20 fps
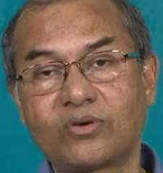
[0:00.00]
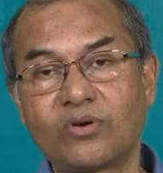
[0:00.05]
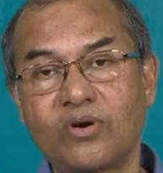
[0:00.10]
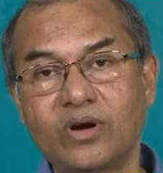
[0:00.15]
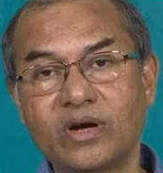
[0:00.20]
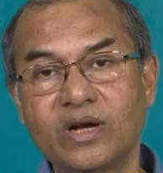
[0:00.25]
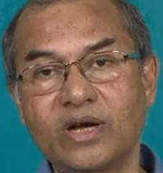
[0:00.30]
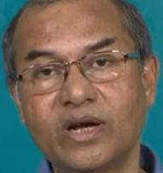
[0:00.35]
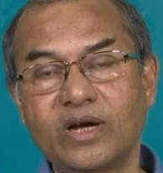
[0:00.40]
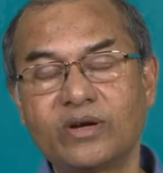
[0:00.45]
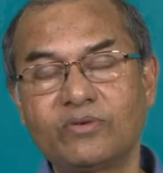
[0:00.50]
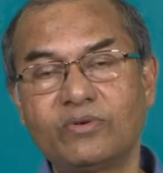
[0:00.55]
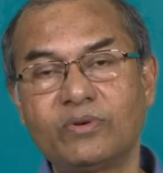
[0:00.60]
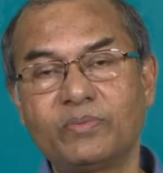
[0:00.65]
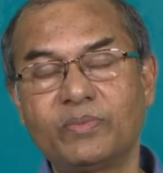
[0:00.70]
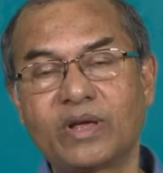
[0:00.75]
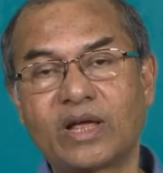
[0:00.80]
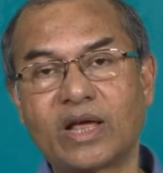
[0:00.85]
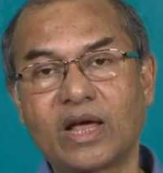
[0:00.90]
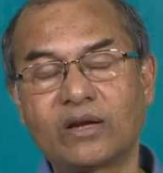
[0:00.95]
coordinate will
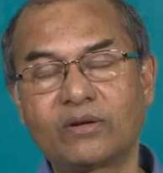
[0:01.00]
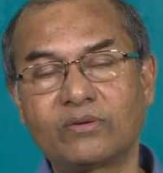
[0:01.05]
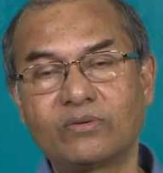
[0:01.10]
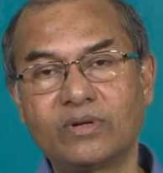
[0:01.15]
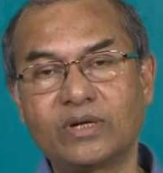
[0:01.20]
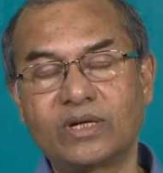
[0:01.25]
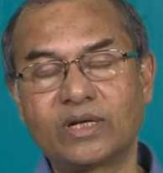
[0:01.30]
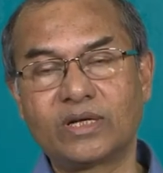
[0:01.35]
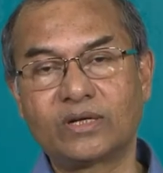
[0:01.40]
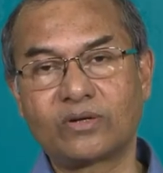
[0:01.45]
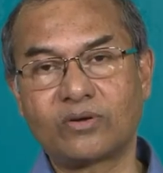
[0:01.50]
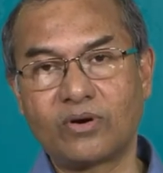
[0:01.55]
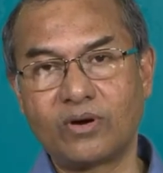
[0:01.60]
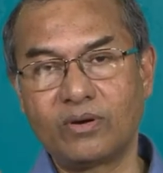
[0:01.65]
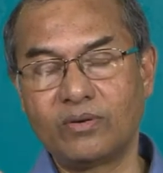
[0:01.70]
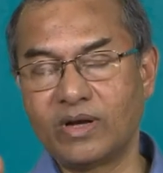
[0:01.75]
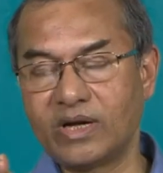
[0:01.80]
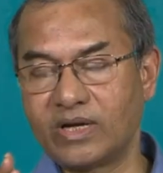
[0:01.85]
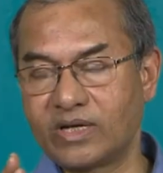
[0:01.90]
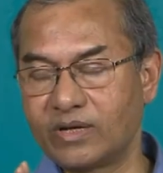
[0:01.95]
be calculated,
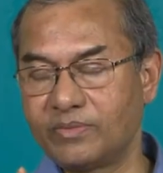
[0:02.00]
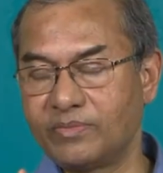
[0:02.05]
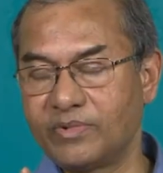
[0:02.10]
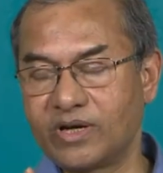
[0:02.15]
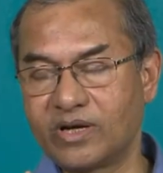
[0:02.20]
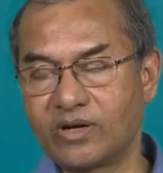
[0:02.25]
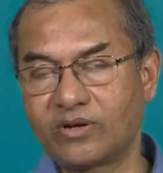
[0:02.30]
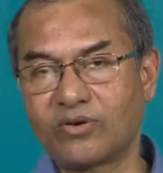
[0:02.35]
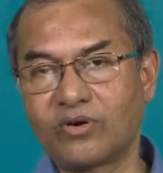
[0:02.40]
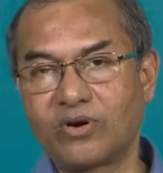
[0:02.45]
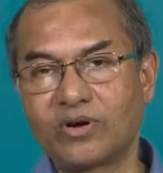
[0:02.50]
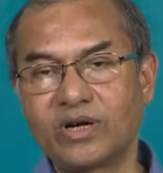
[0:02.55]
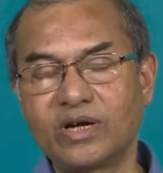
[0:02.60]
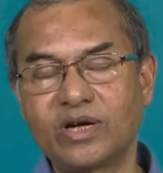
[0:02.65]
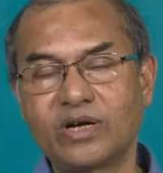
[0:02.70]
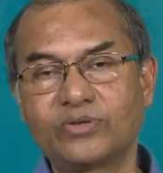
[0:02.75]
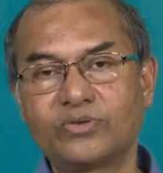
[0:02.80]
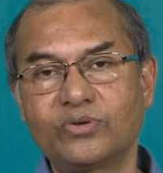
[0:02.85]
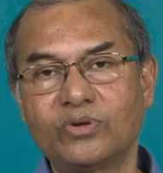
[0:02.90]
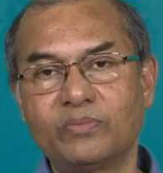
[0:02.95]
co intermediate
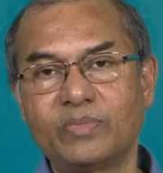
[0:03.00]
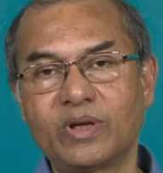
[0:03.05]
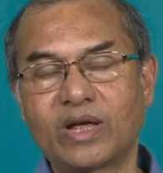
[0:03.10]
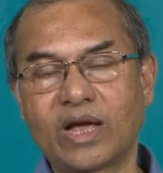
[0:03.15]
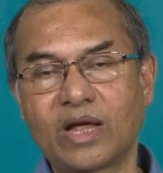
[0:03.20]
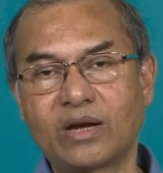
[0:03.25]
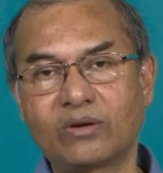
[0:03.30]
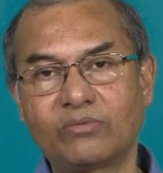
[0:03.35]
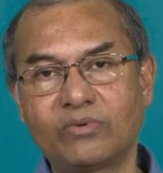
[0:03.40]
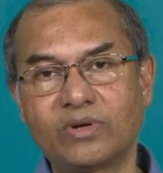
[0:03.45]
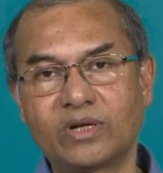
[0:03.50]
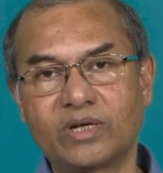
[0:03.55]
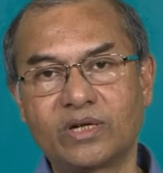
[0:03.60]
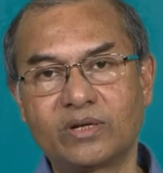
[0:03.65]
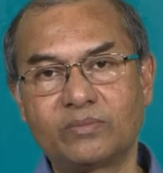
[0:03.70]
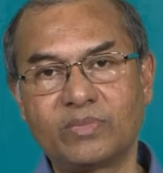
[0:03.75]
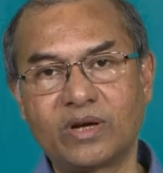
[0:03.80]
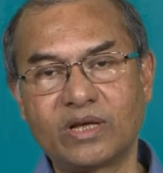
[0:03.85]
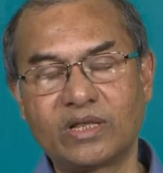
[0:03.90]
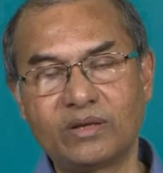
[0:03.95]
coordinates will be
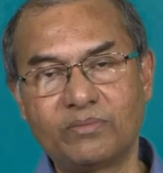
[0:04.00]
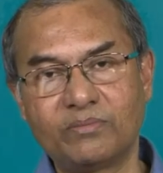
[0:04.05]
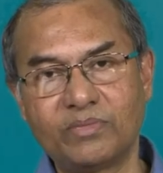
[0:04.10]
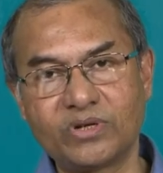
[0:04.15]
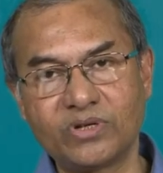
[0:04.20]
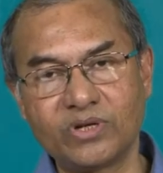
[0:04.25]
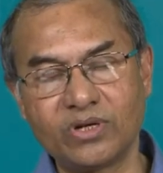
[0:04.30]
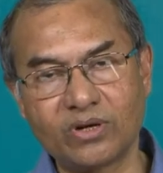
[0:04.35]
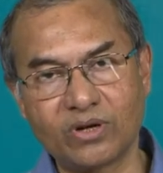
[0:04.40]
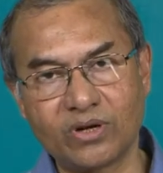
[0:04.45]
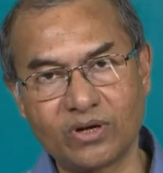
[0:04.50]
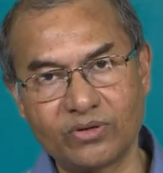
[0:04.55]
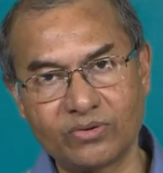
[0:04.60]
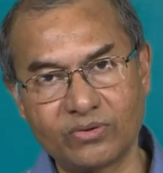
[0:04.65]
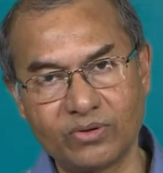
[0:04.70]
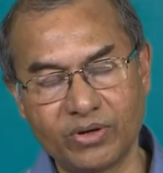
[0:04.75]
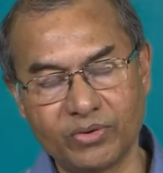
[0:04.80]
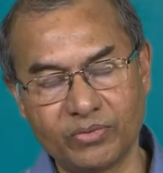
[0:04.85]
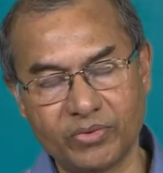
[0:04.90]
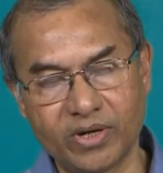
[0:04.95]
calculated by the machine
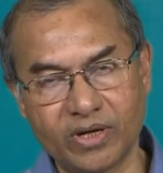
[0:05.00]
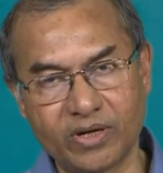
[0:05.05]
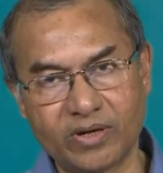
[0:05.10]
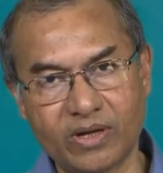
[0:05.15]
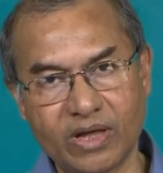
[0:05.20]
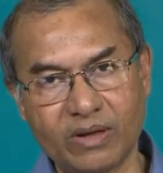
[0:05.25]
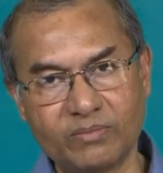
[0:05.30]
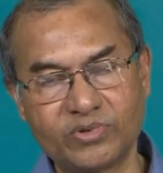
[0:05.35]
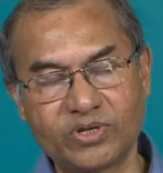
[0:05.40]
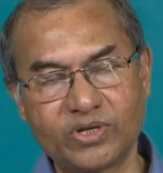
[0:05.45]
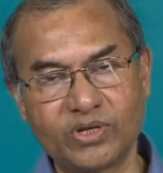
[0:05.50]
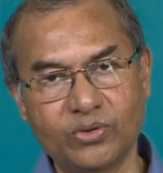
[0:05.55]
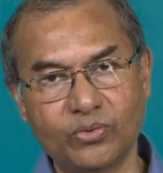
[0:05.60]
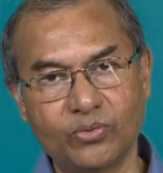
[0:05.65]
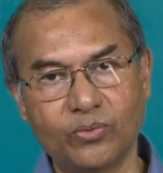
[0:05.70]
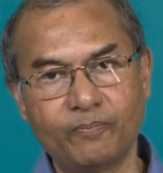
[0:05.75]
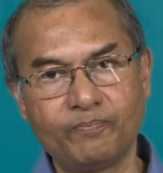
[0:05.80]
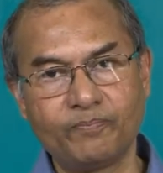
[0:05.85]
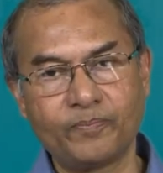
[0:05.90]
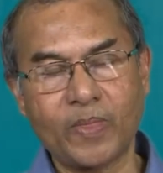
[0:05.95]
control unit
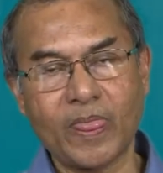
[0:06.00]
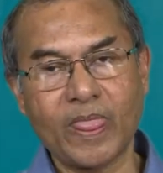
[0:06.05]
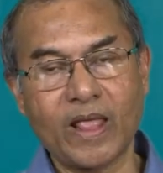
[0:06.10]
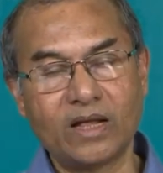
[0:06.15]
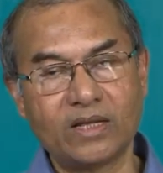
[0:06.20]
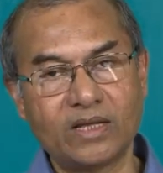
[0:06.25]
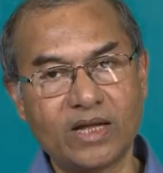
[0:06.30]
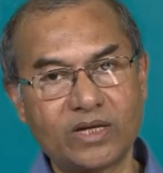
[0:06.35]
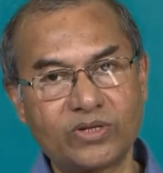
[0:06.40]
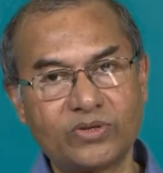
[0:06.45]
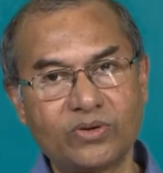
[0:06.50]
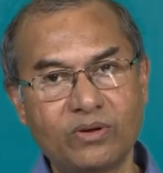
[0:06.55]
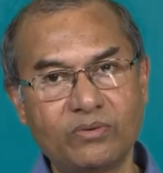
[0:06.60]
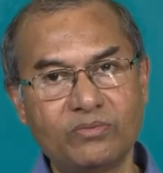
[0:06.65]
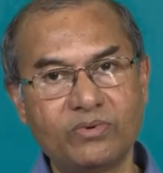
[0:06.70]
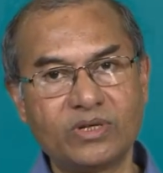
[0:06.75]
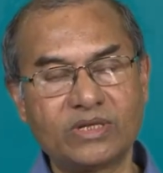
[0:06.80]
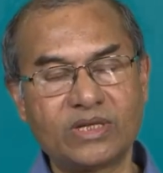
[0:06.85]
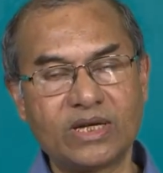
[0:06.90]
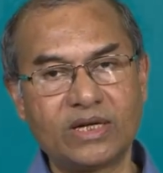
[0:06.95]
MCU. That is why
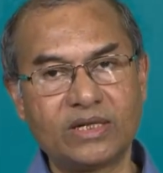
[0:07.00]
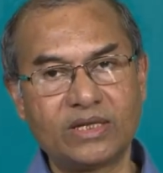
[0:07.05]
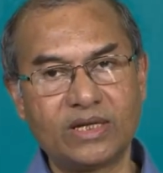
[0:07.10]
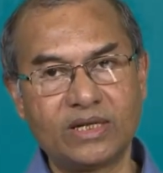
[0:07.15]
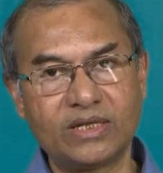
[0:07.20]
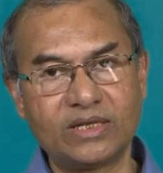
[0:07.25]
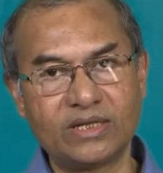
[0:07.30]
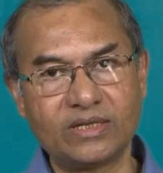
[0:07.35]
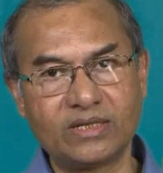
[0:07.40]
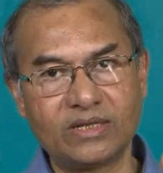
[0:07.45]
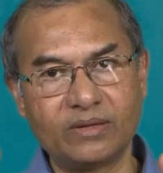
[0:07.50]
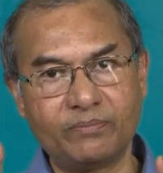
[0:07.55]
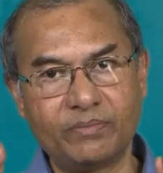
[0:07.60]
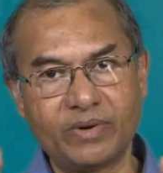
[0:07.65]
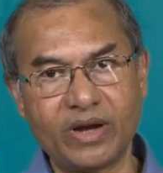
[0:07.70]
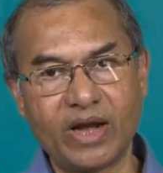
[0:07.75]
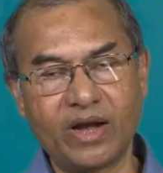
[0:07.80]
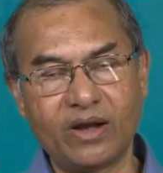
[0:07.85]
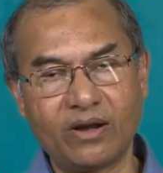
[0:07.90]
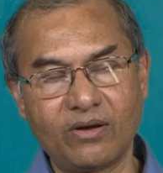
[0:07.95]
we said that this is the
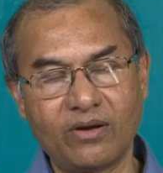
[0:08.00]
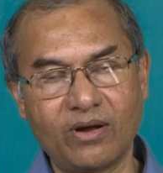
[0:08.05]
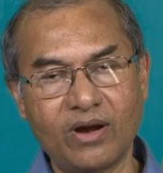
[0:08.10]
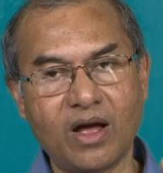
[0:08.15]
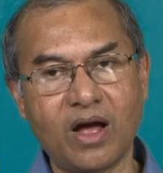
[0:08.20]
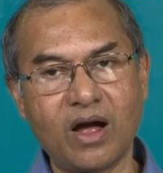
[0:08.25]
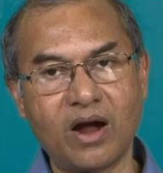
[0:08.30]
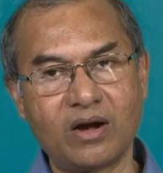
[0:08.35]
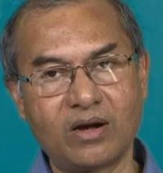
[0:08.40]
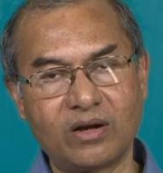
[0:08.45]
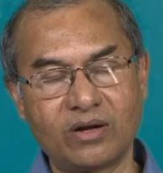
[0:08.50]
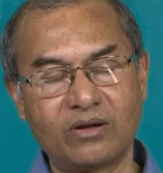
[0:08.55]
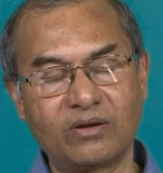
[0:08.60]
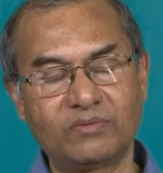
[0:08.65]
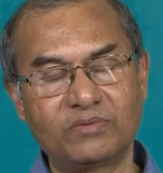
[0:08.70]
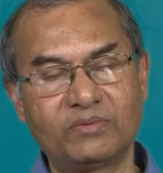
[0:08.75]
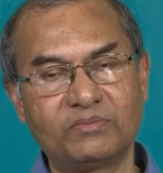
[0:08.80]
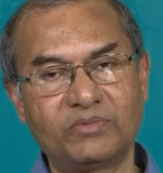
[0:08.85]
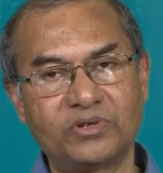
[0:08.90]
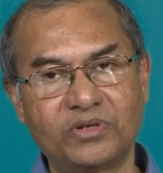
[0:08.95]
brain or heart
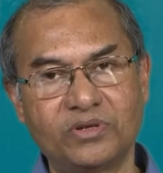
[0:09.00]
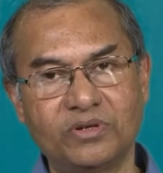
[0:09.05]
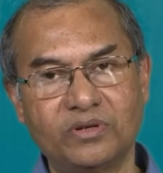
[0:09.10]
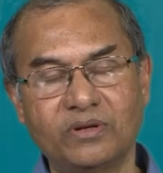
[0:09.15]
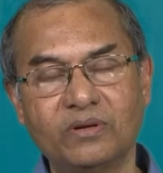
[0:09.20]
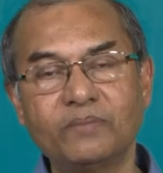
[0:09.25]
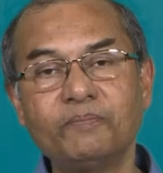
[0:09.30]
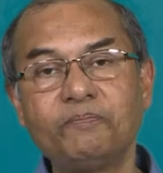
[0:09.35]
of the machine.